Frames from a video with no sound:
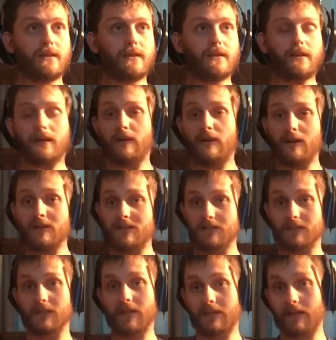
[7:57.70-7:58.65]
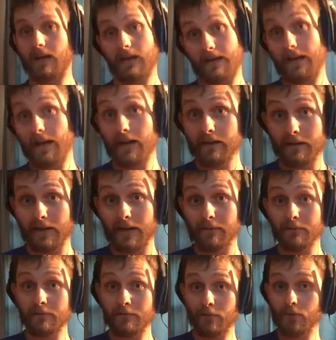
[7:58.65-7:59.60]
And honestly, I kind of am
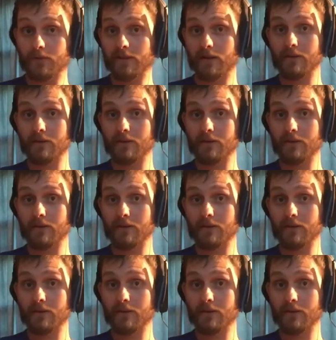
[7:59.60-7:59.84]
a full-time